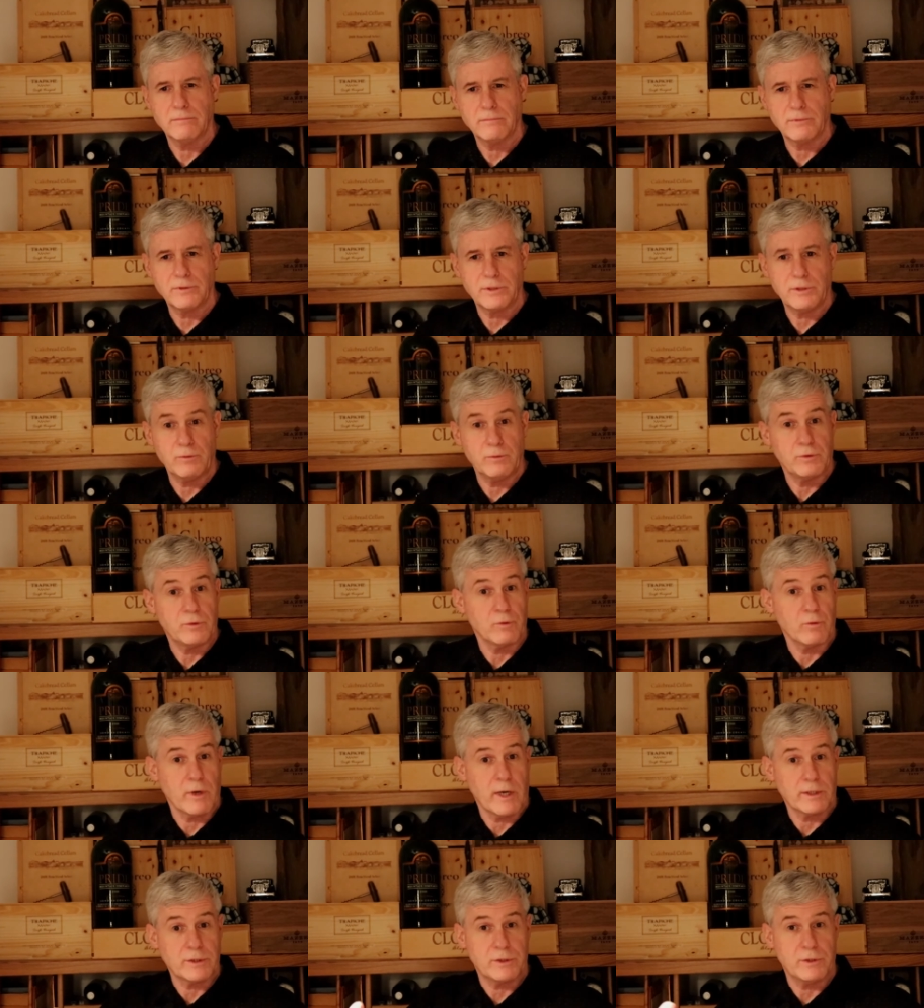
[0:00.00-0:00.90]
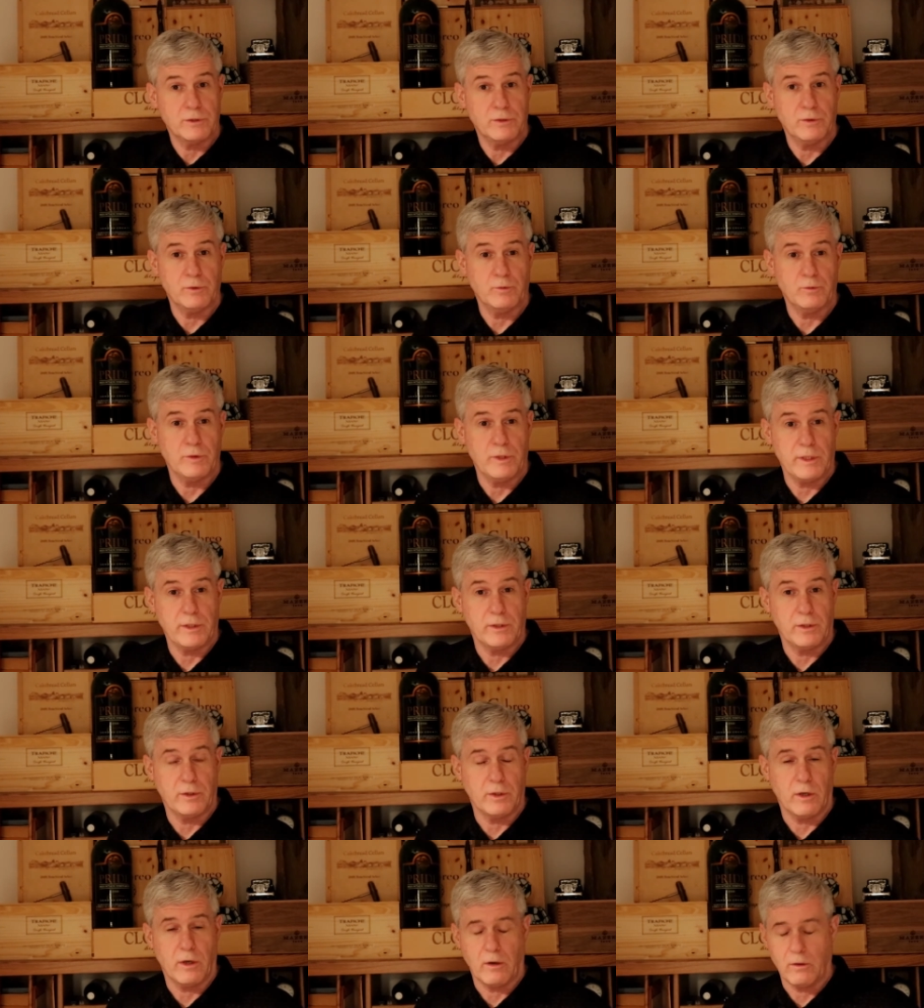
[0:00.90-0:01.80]
see what direction you need to
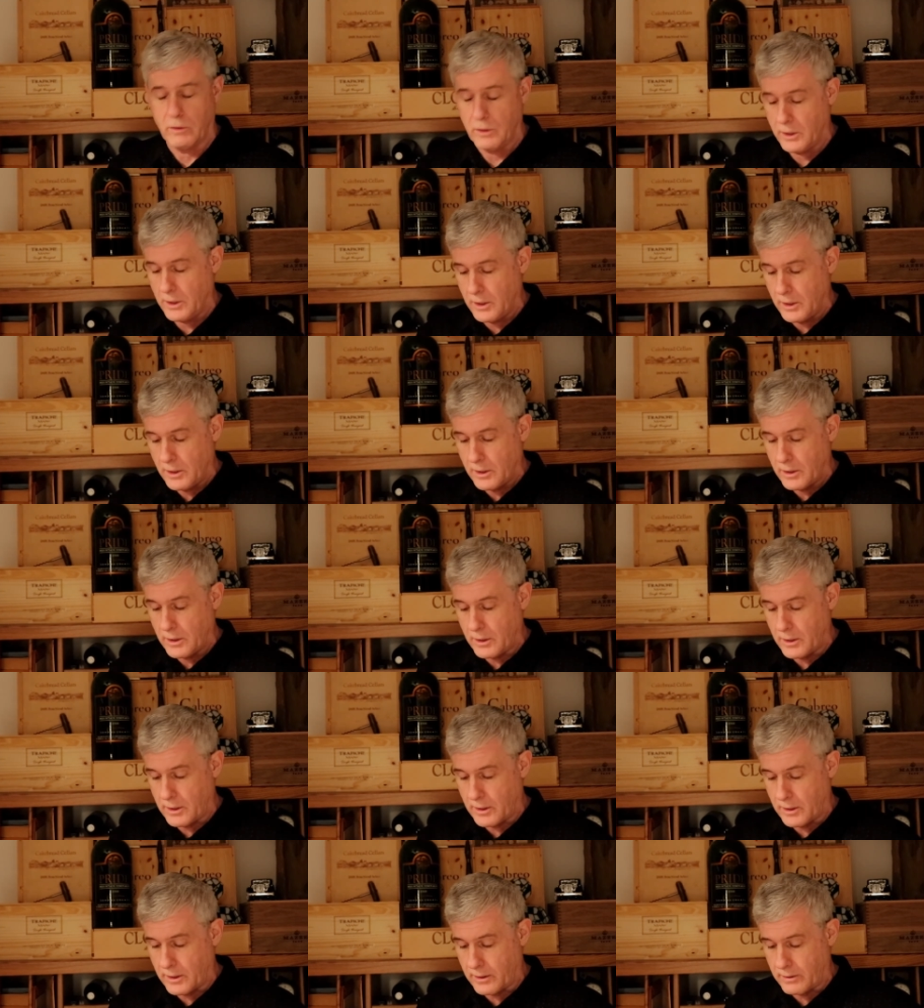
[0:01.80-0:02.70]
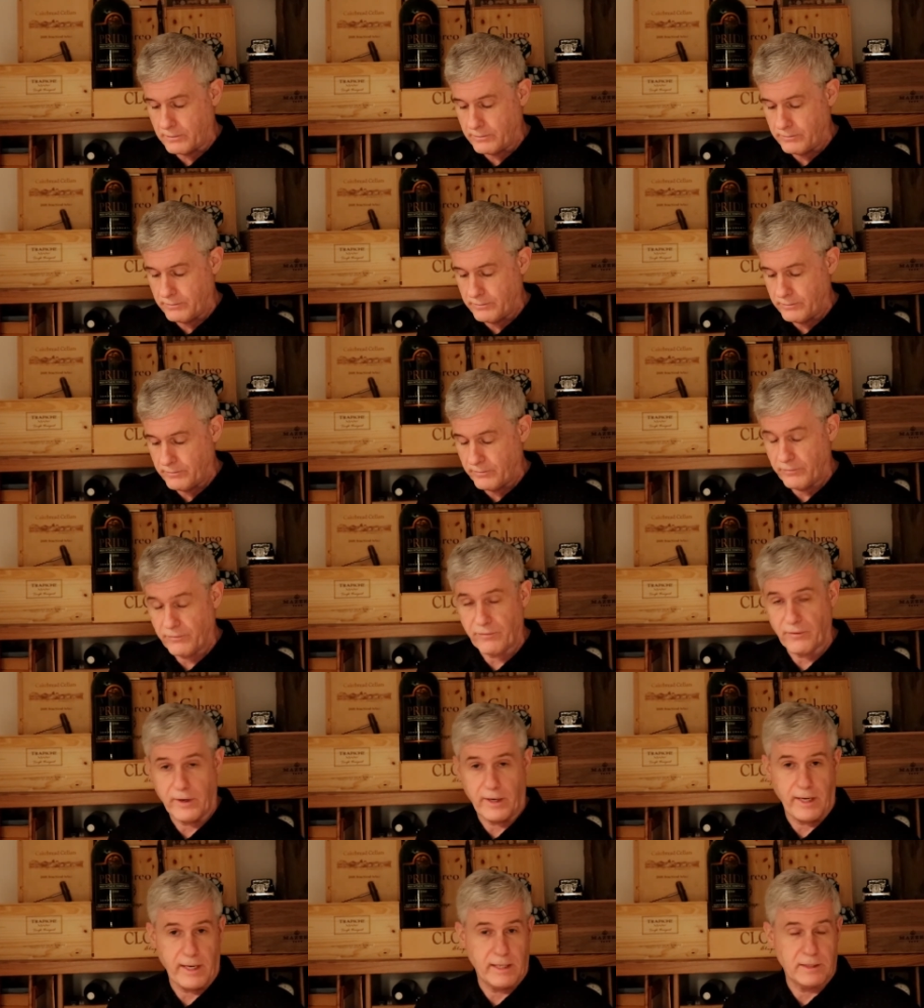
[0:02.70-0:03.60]
go uh,
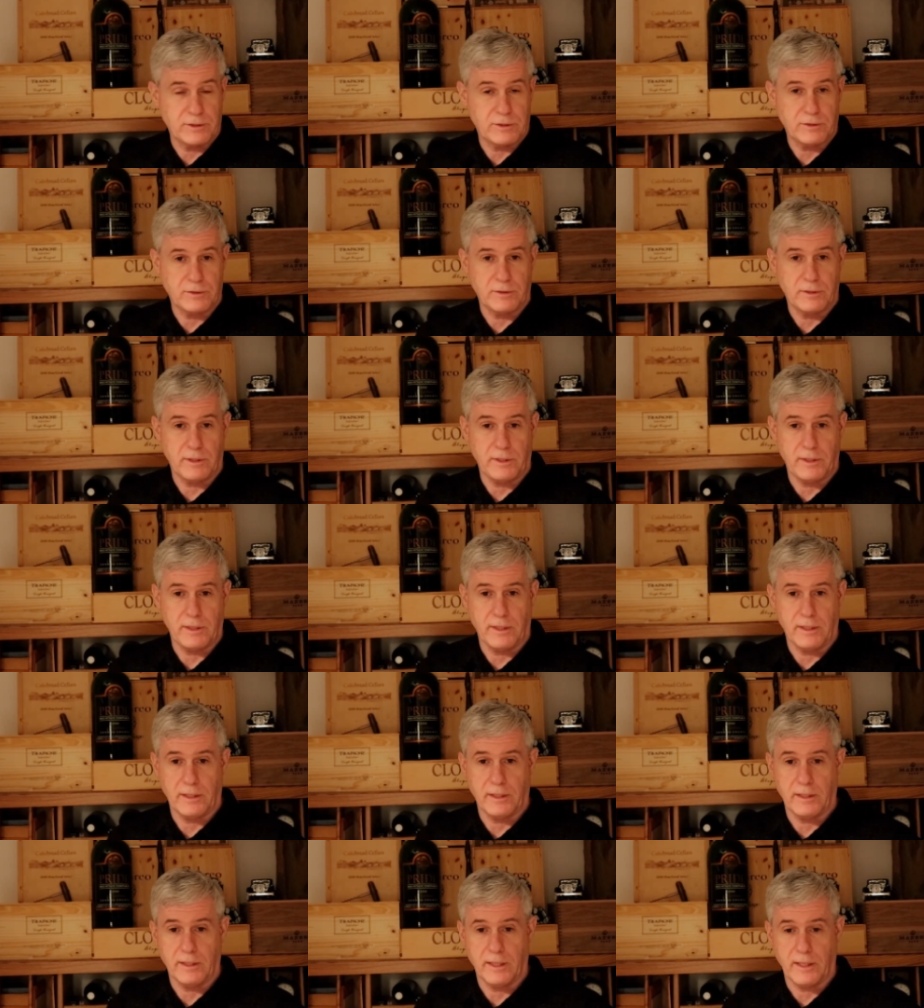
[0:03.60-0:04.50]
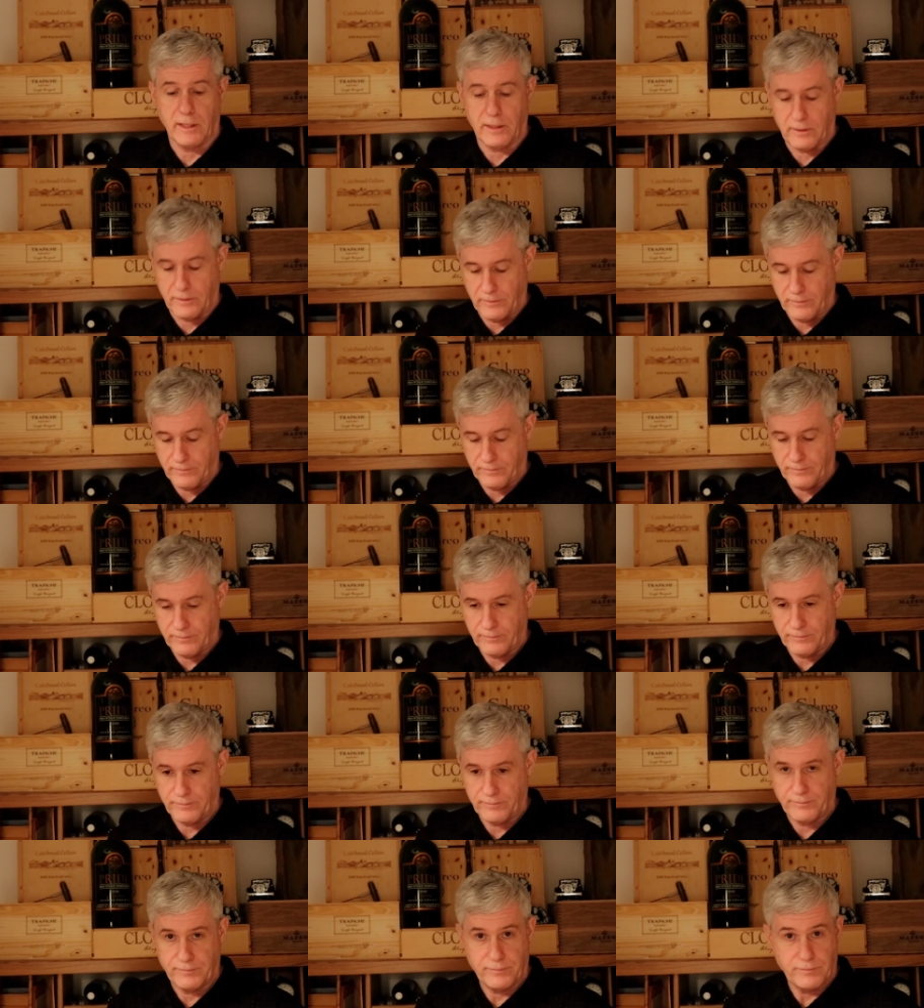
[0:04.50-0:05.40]
financially and uh,
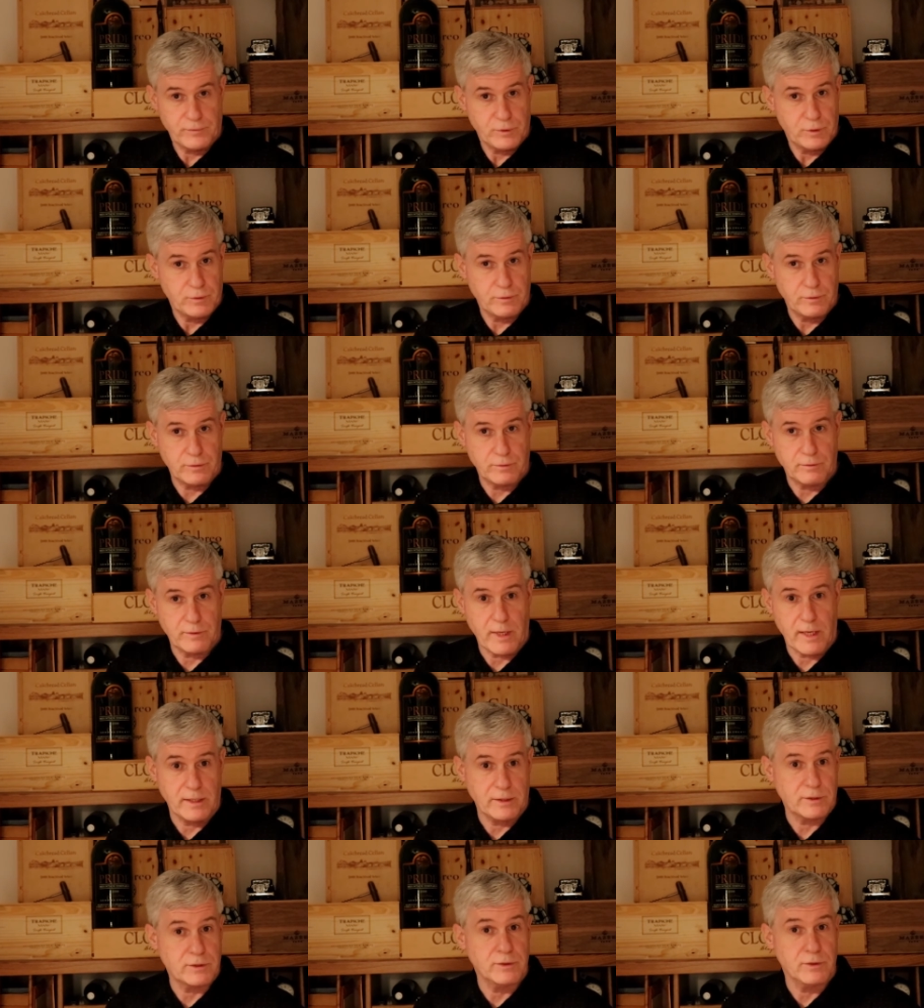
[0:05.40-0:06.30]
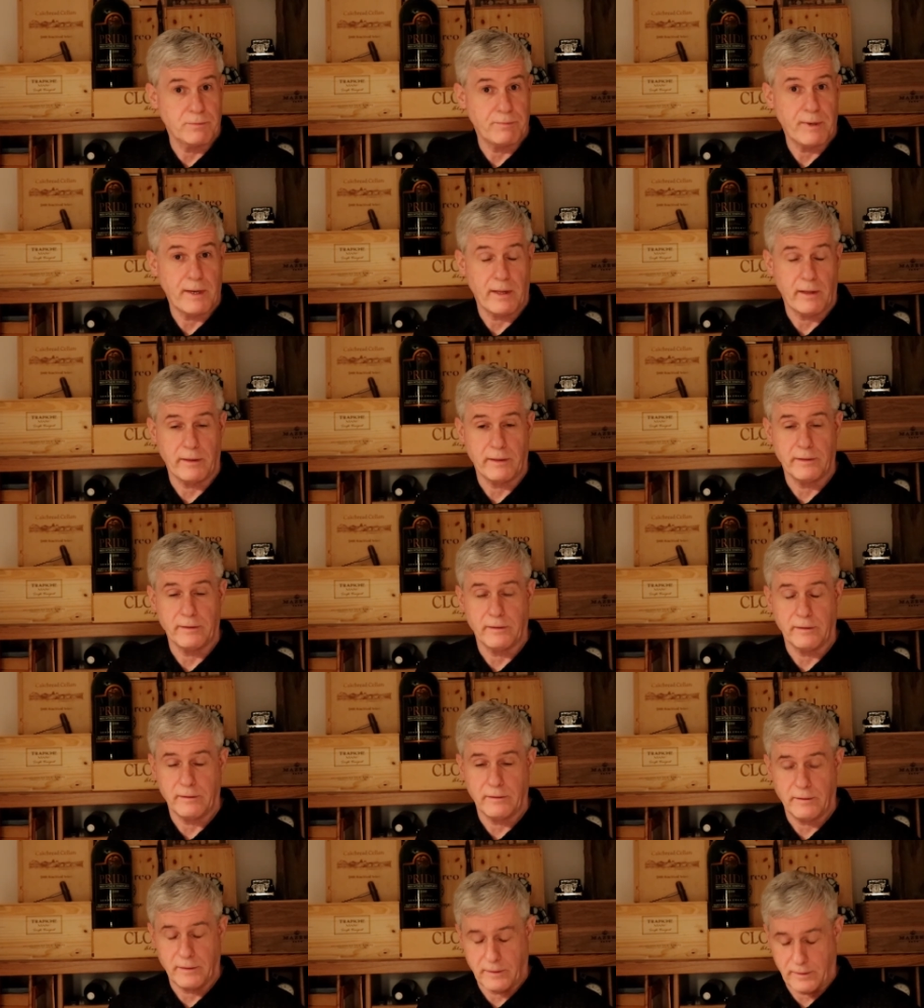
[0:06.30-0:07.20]
taste in your palate
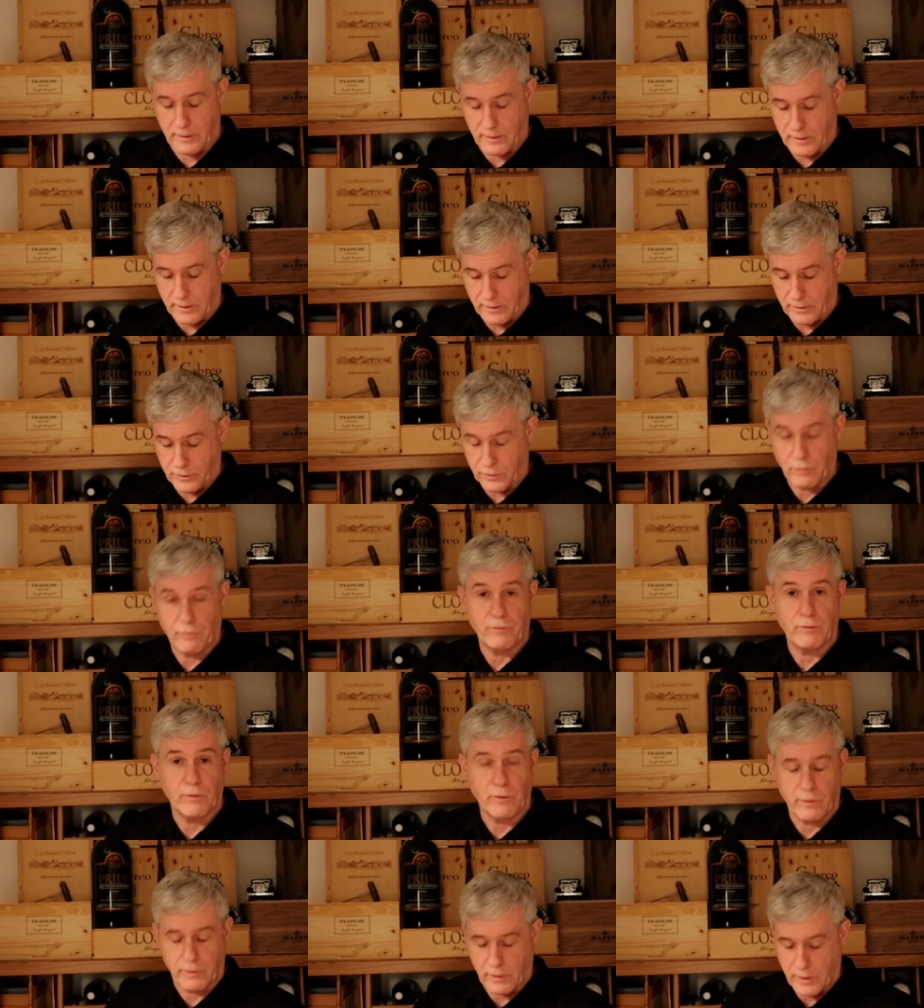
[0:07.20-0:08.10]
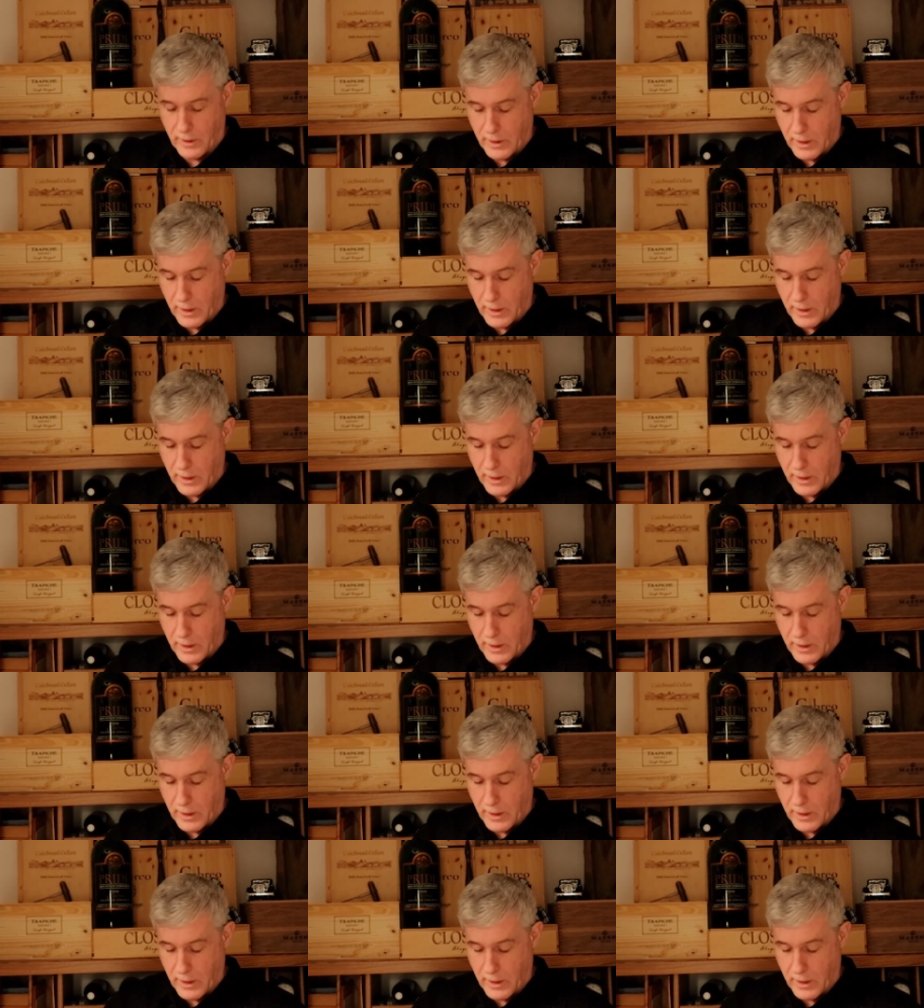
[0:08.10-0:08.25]
and so forth.